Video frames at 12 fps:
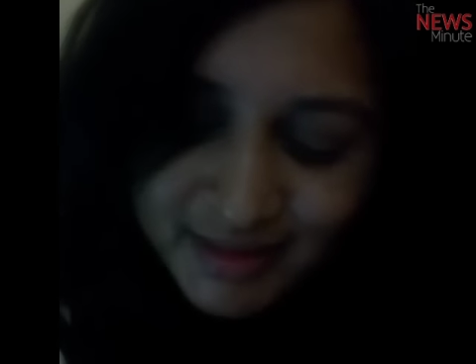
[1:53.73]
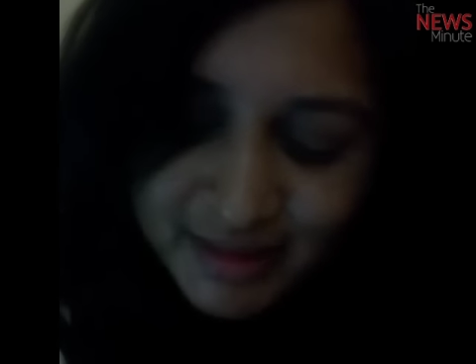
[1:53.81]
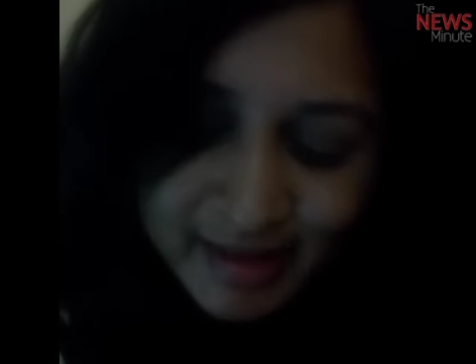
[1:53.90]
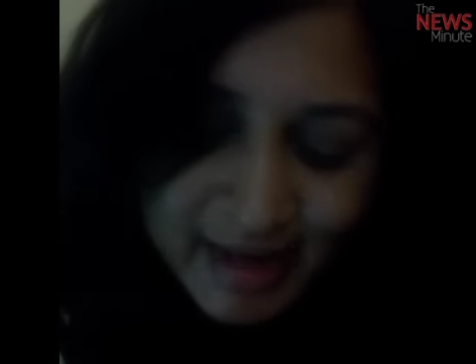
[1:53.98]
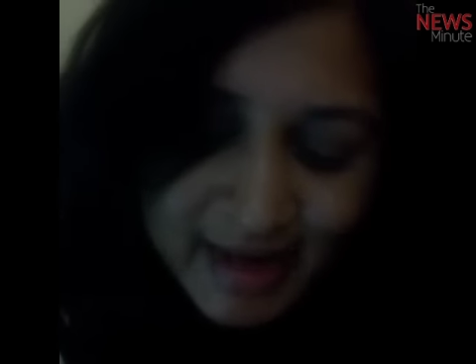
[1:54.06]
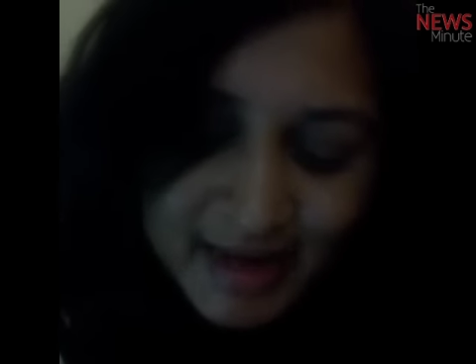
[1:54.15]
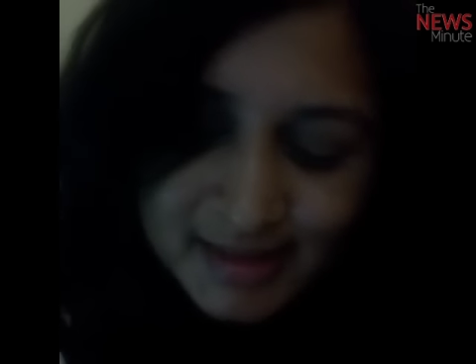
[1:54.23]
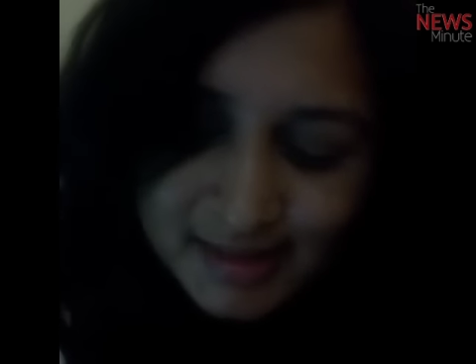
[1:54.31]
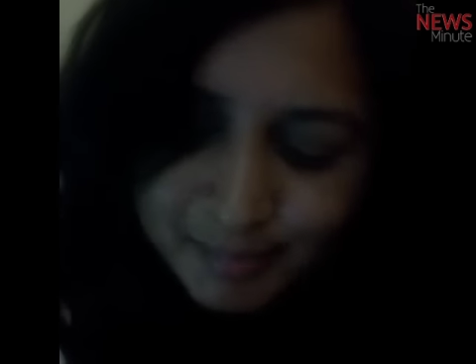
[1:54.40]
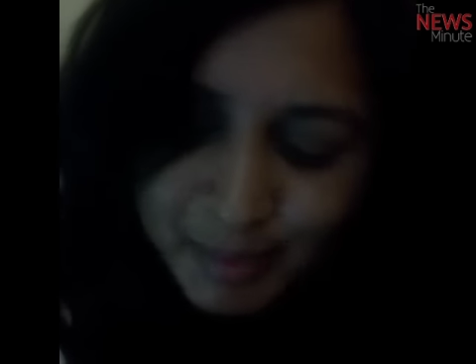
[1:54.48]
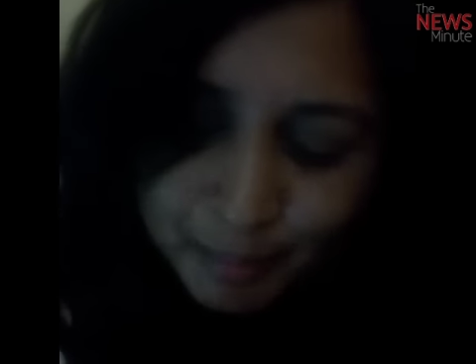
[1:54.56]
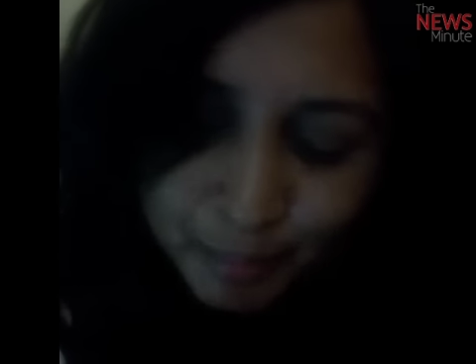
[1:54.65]

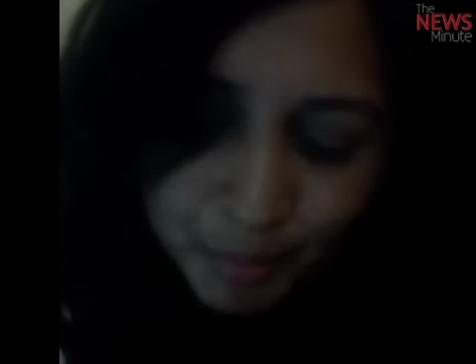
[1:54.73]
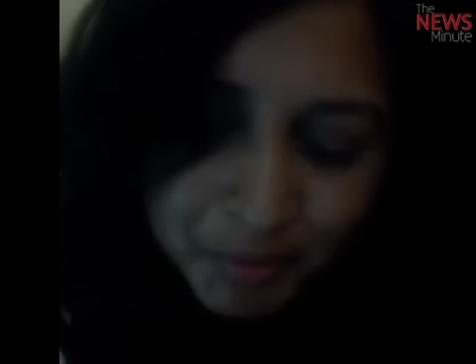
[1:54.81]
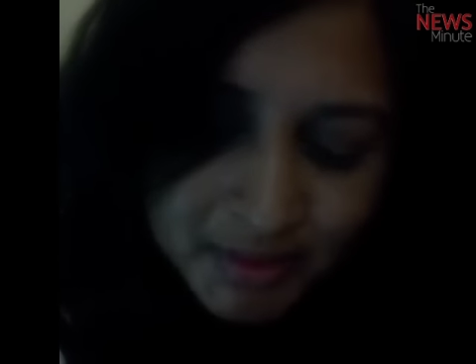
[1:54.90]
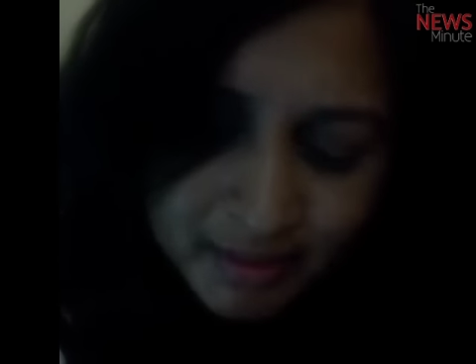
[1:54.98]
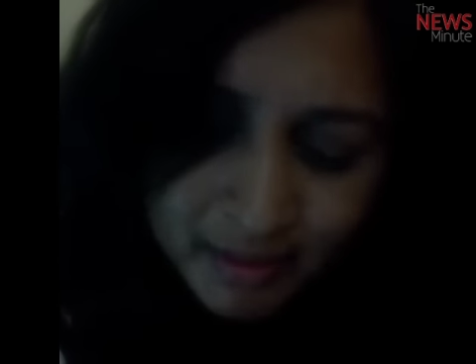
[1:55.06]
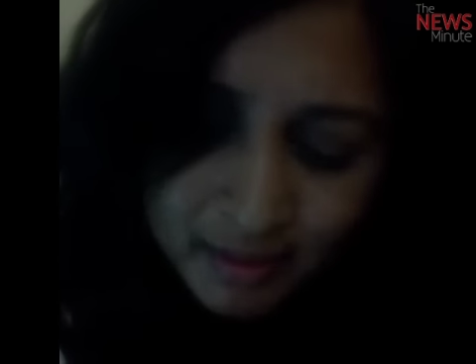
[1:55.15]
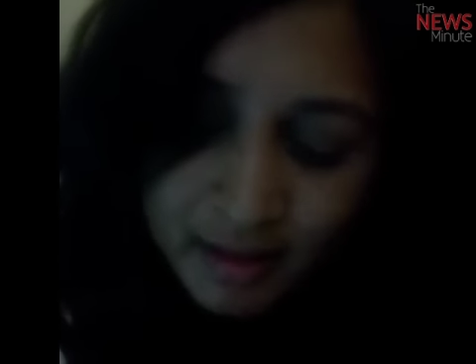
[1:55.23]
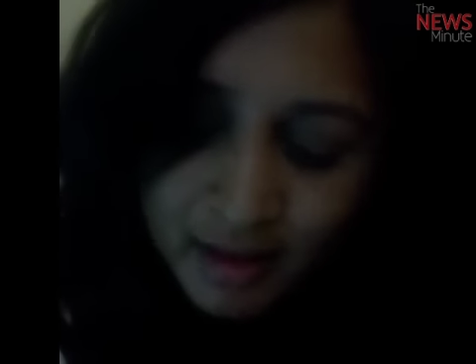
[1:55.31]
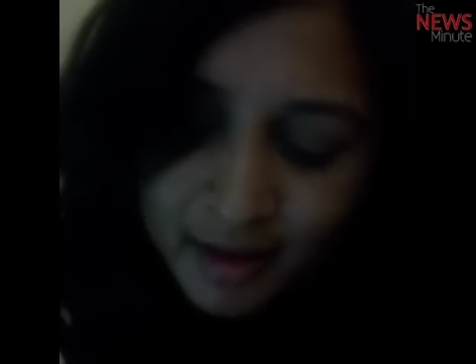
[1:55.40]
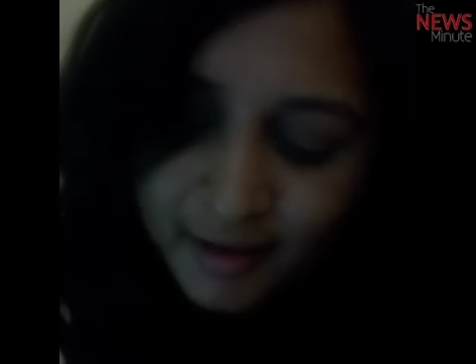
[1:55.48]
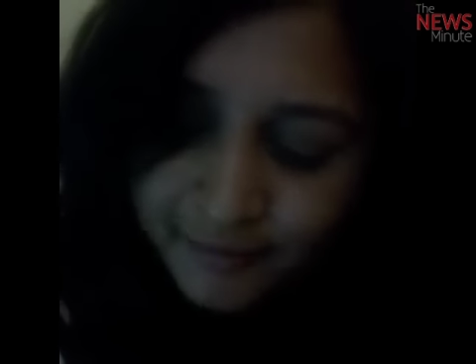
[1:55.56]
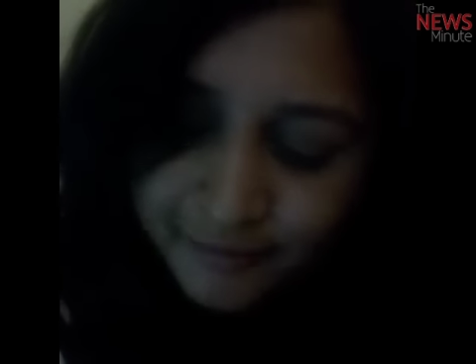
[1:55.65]
terrains, being posted in
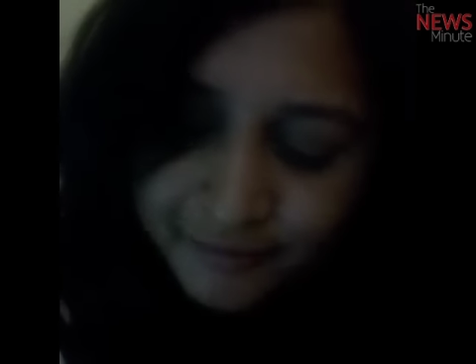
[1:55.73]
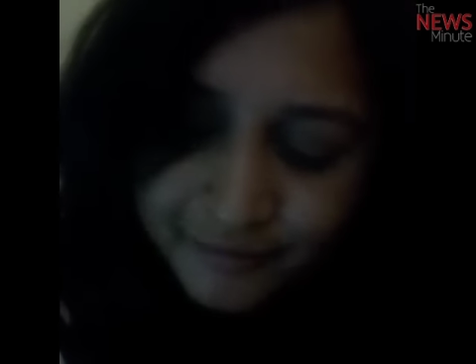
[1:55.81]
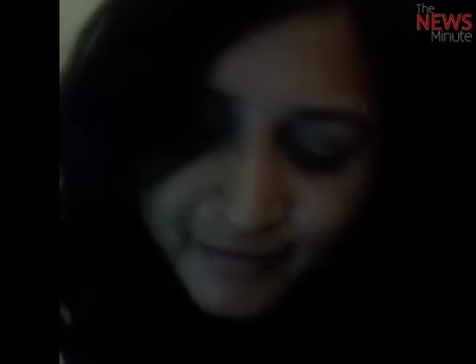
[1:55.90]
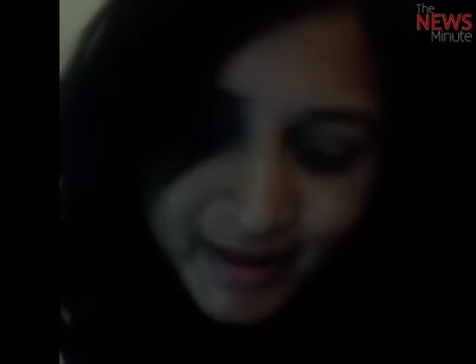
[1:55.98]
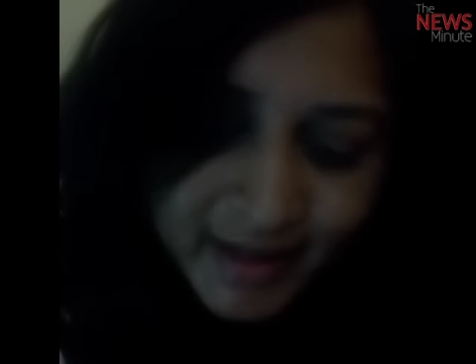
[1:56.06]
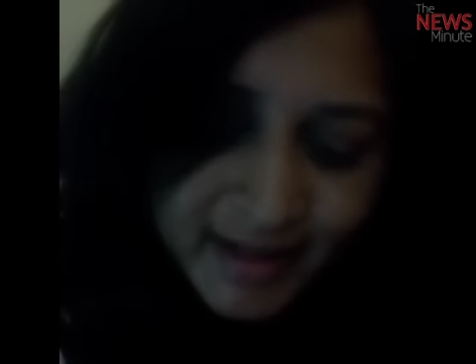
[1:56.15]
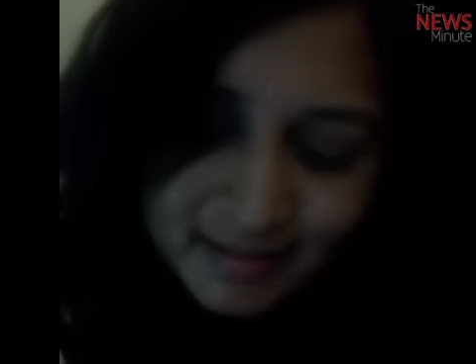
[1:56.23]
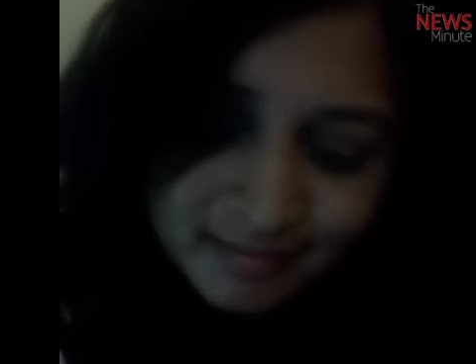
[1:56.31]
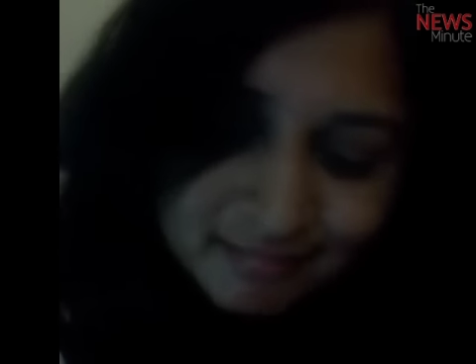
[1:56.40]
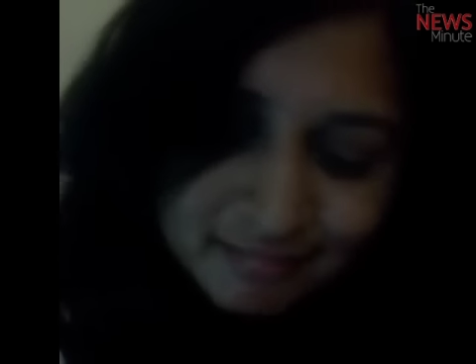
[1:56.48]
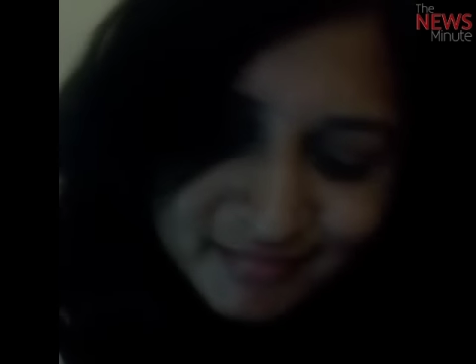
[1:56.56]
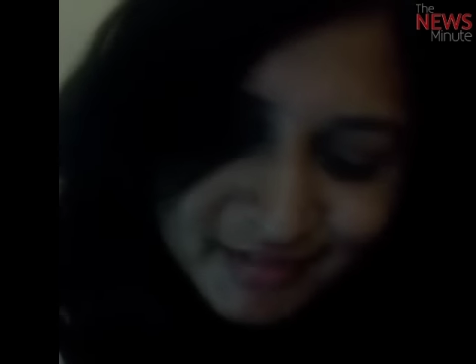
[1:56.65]

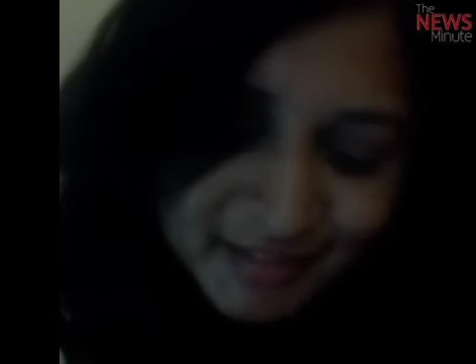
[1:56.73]
very